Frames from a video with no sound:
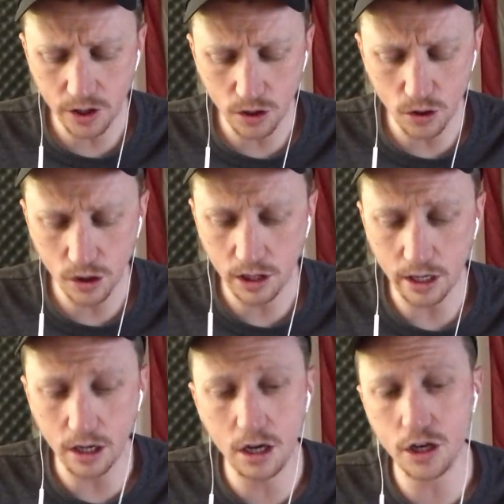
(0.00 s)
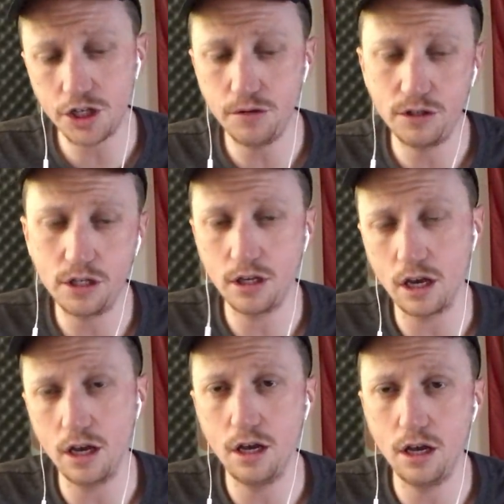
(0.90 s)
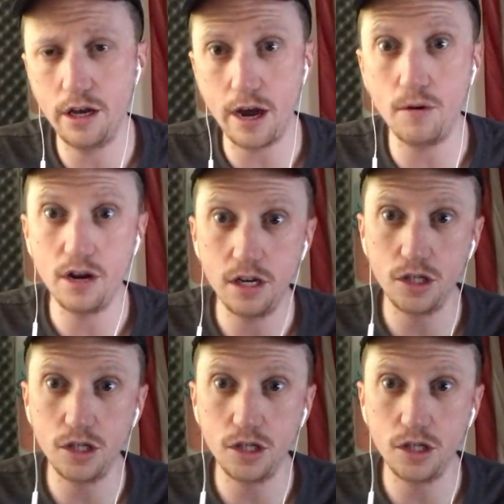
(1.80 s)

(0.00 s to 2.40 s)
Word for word: the whole like uh she was just like uh and I wanted